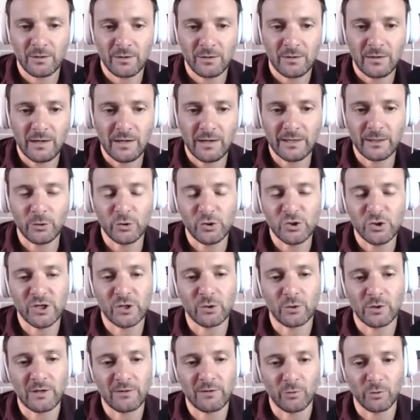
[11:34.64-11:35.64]
at
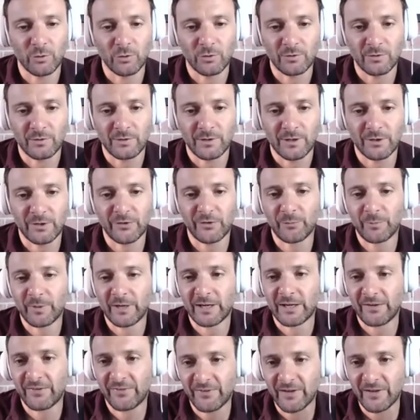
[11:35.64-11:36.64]
logical level. It doesn't make any
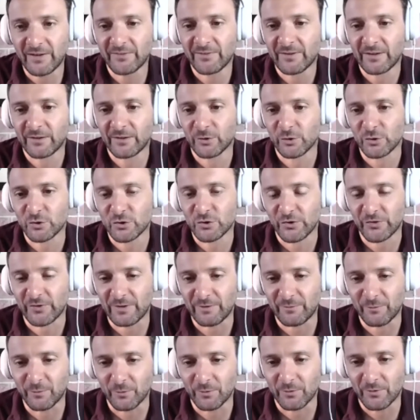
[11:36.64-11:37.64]
sense at conscious
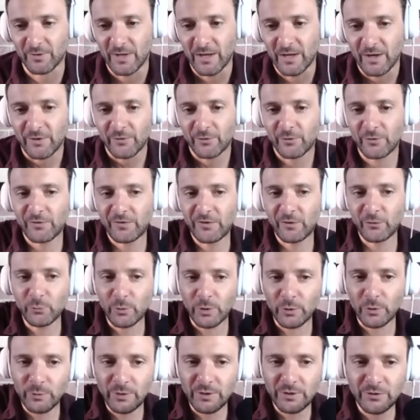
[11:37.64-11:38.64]
level. So this is
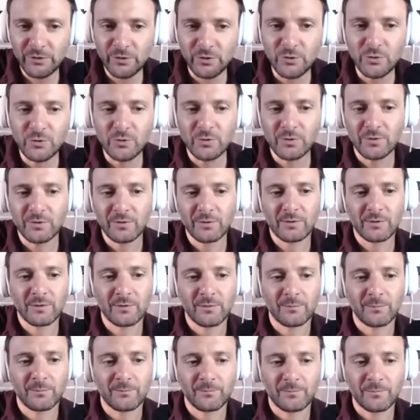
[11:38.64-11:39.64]
what we do.
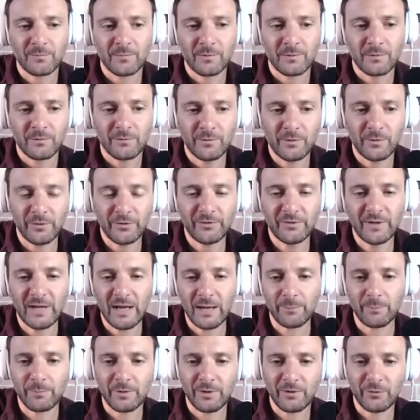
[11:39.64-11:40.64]
First
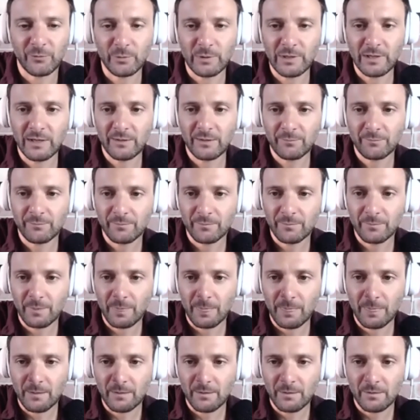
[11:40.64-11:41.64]
step is really
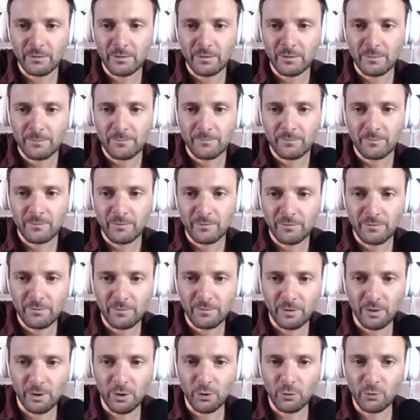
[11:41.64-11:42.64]

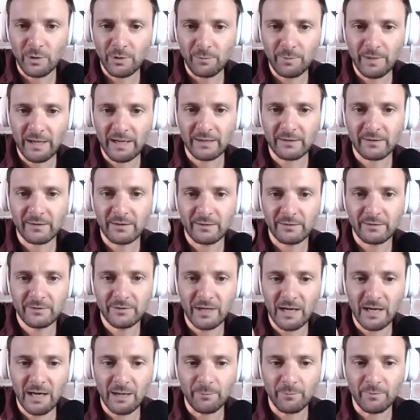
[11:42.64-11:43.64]
going back in
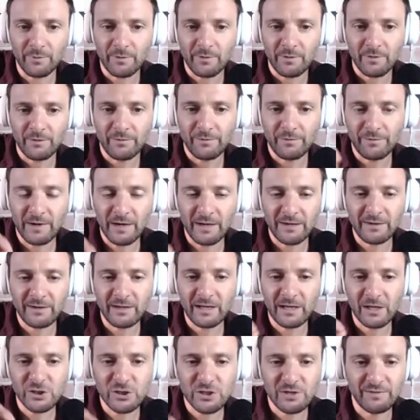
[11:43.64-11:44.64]
time, finding
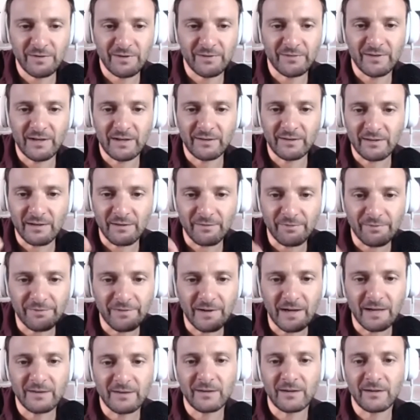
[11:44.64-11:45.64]
actually this data,
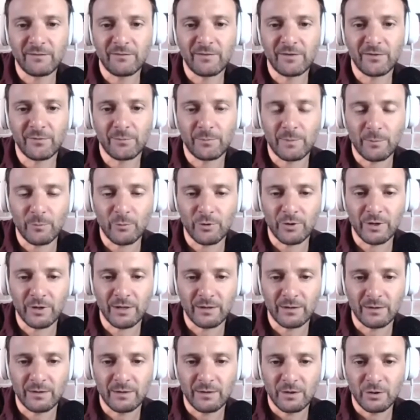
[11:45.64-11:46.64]
finding this memory,
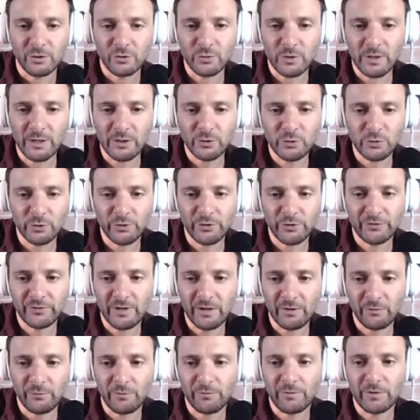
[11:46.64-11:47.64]
trying to
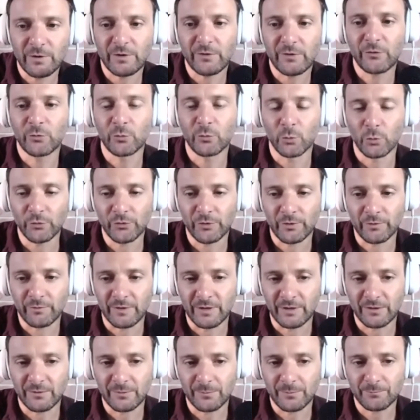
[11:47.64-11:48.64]
understand the very source of
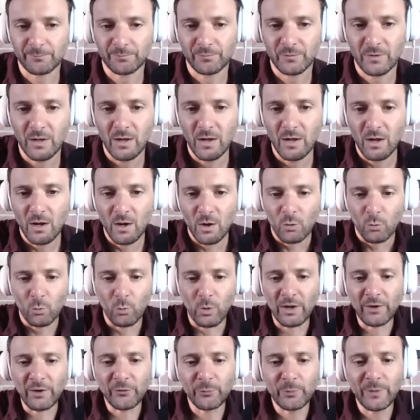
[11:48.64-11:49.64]
it.
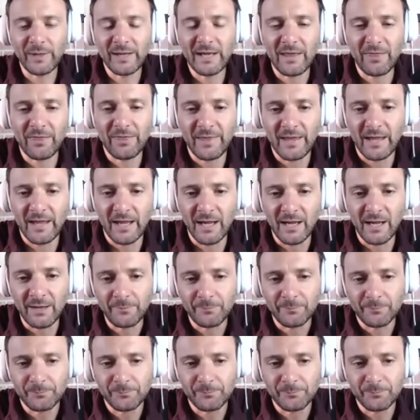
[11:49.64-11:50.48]
Once we get there,